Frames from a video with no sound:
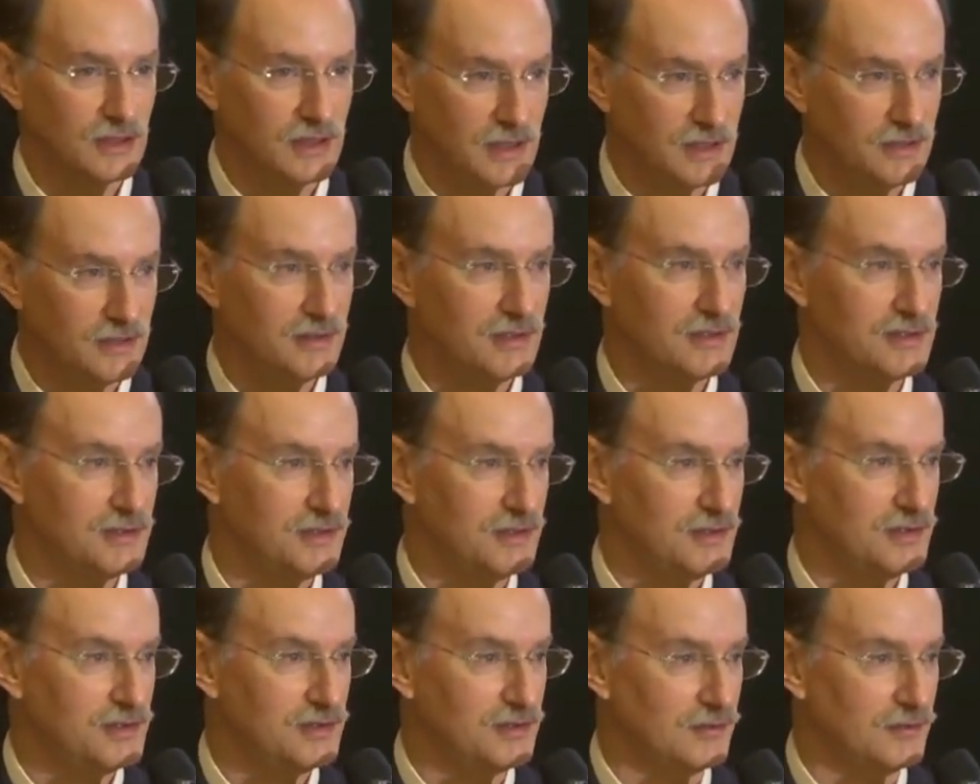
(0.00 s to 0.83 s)
in this
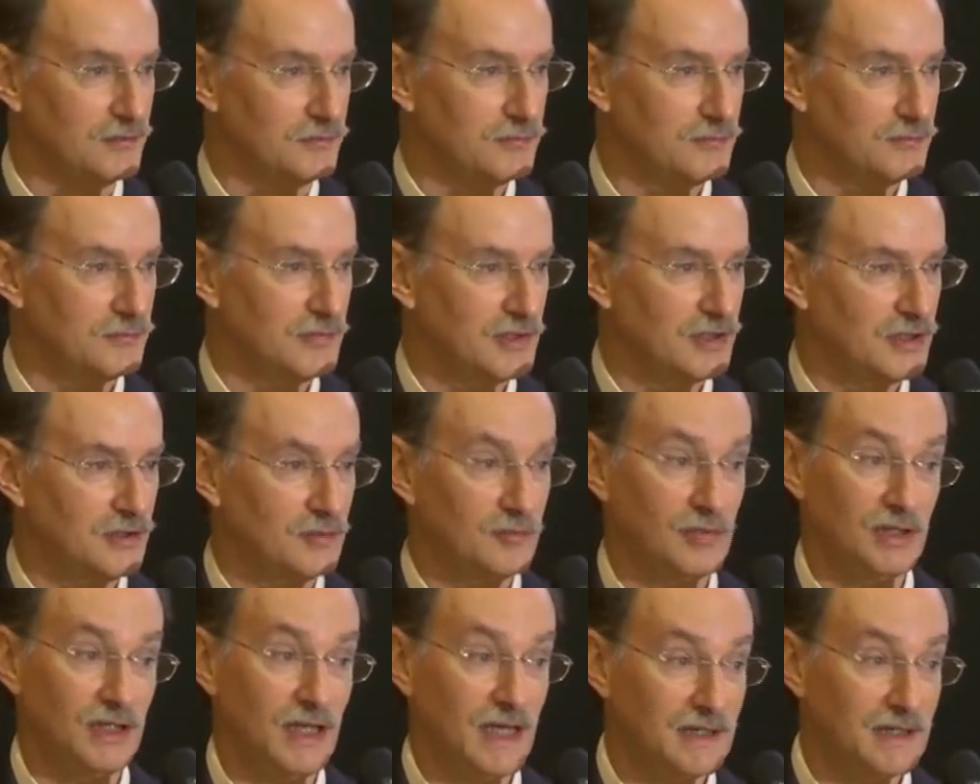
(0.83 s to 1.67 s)
system,
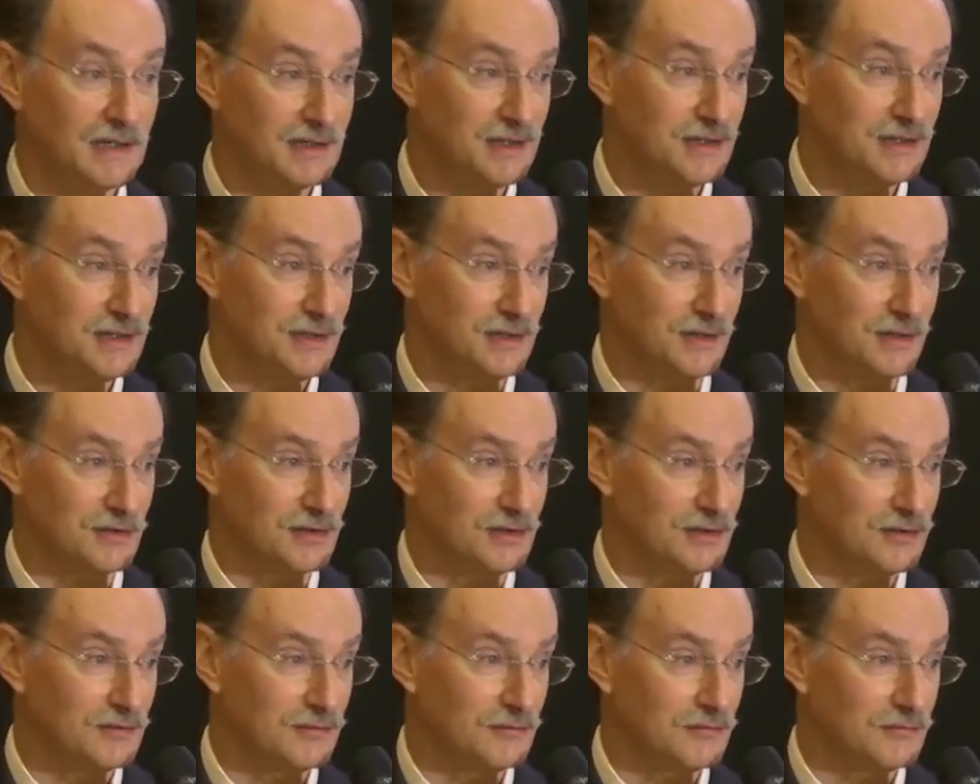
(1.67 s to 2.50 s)
but at a
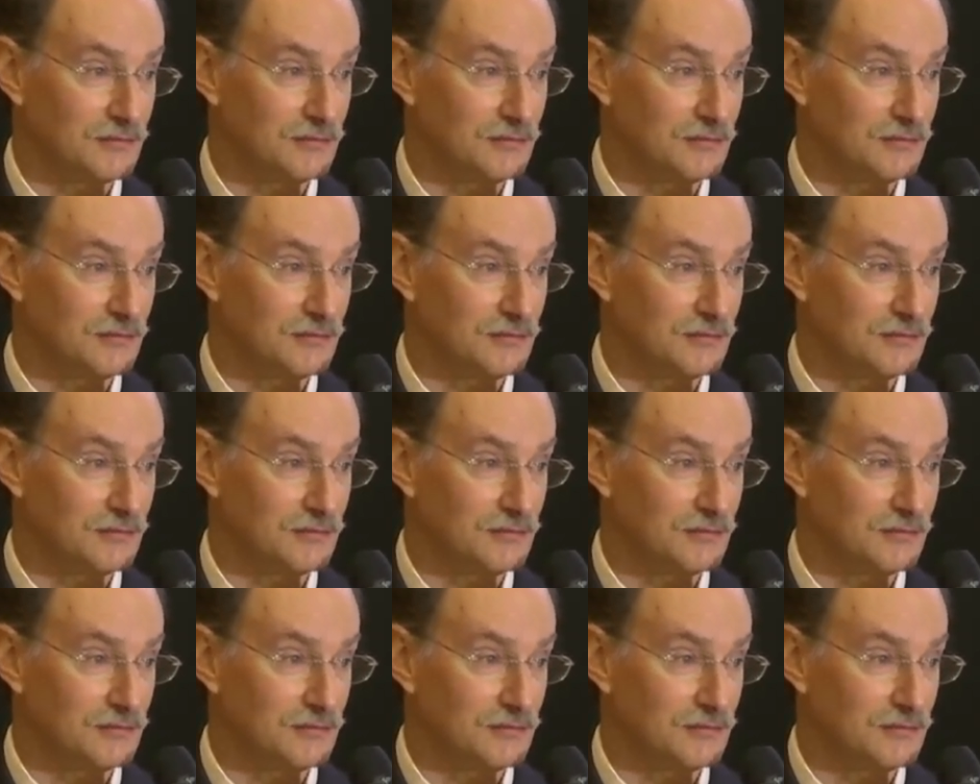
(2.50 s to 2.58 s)
distance.